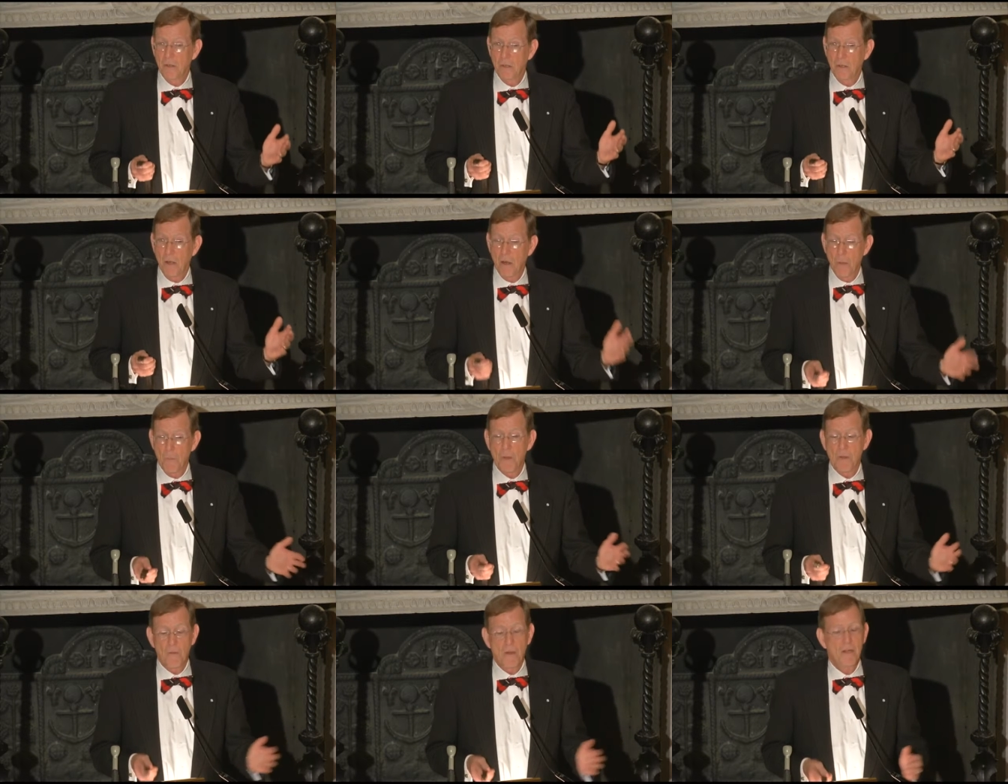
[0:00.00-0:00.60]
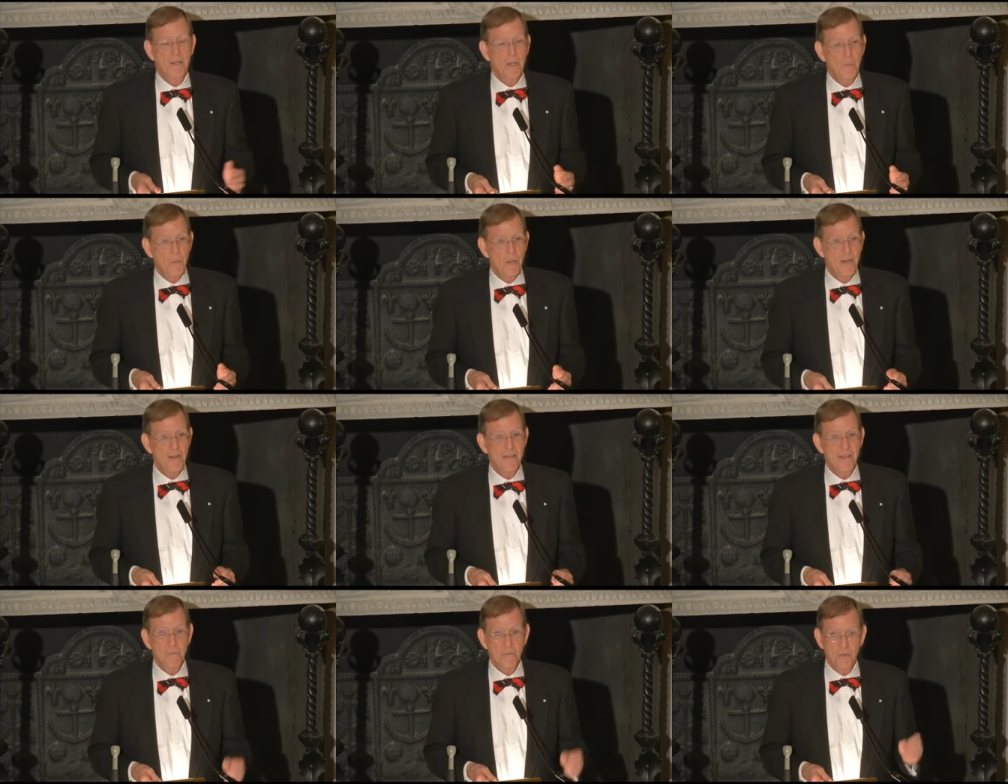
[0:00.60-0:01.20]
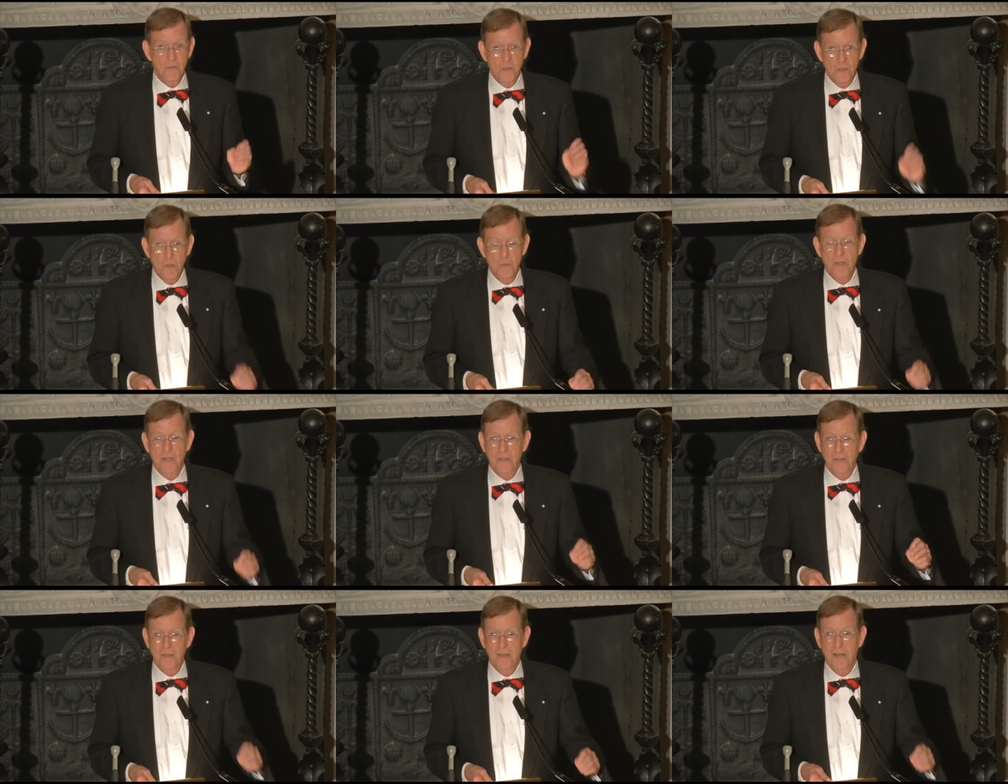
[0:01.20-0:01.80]
Army of Occupation was
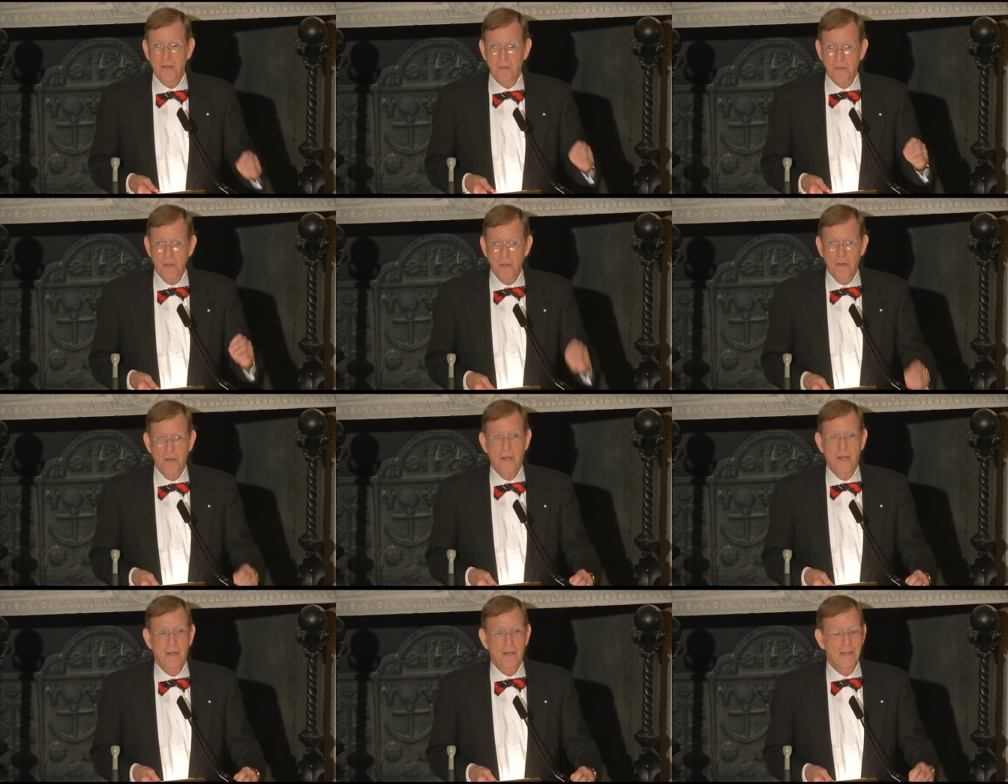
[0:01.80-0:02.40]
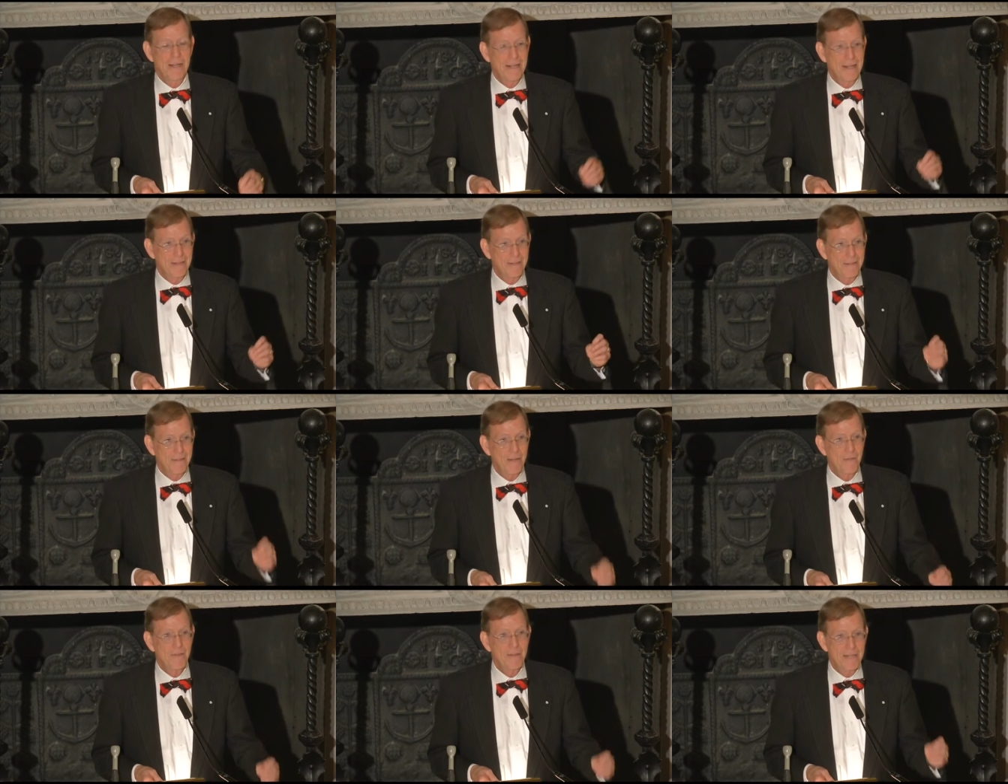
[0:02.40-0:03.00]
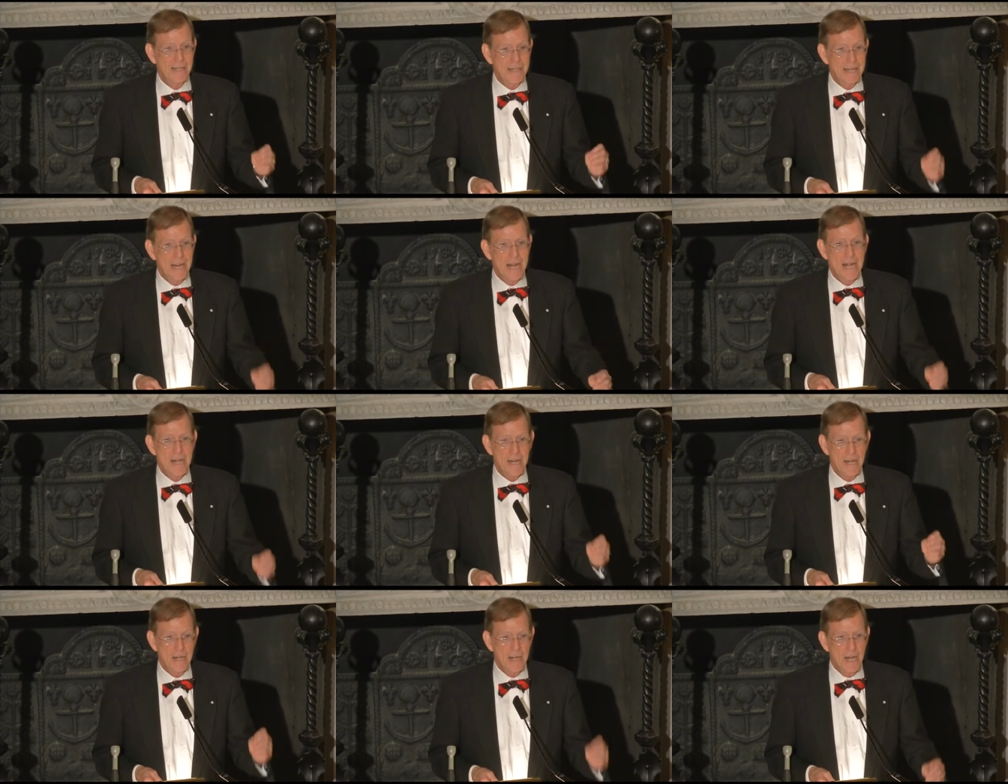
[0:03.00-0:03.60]
doing in South Carolina in
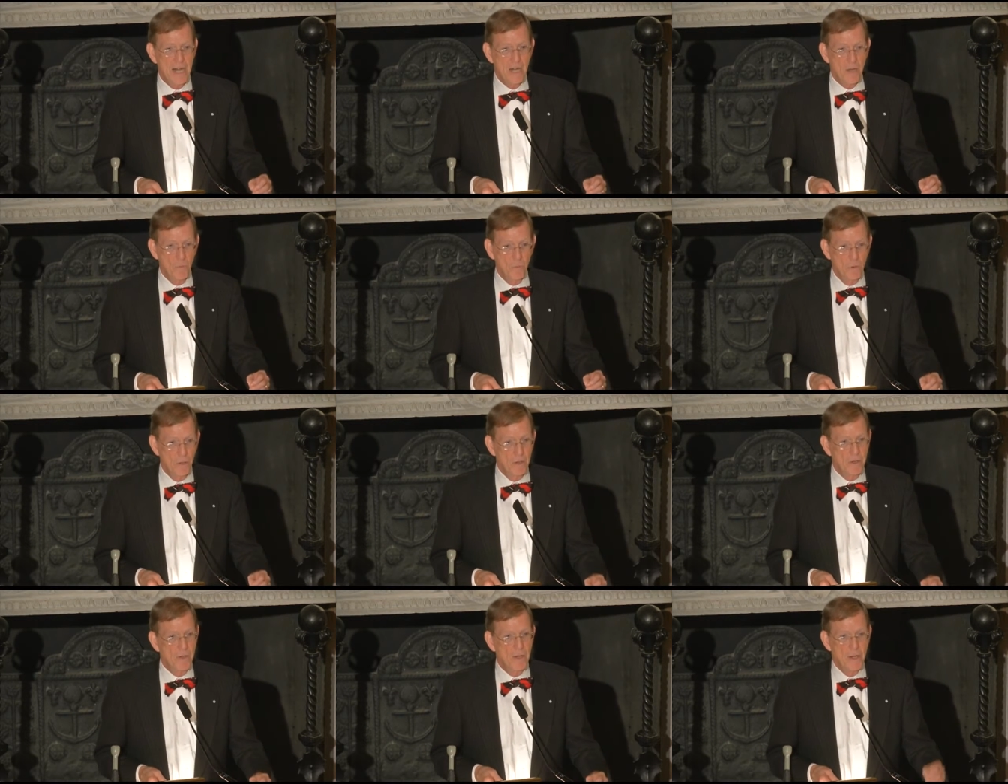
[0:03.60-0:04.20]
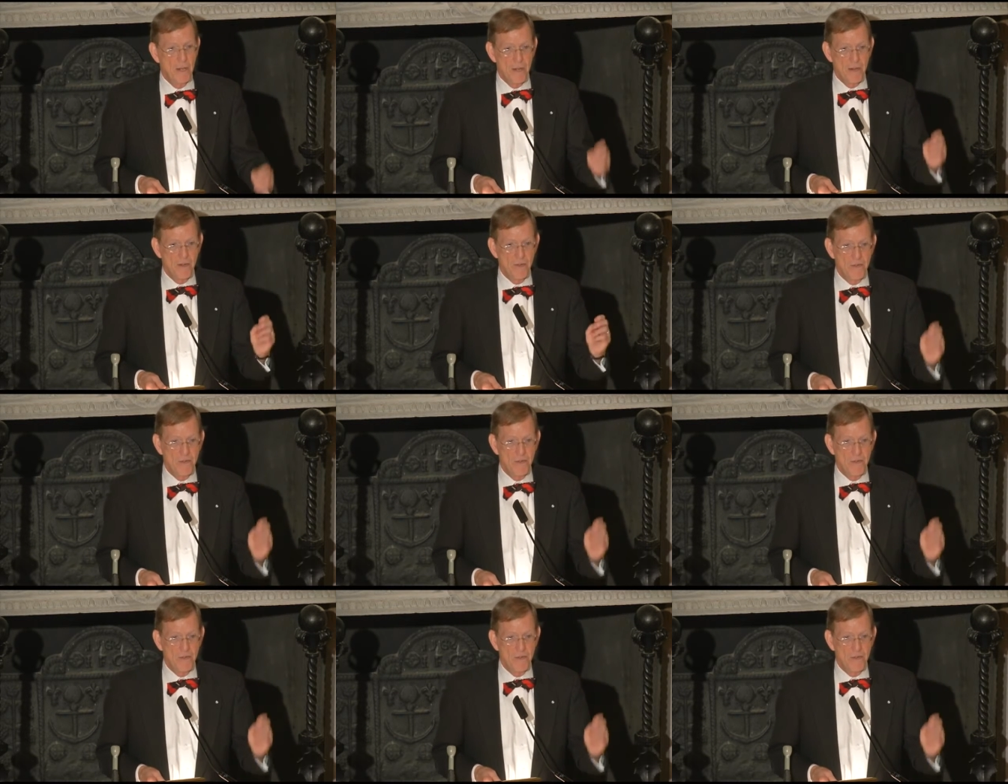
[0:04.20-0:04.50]
1780 and 81,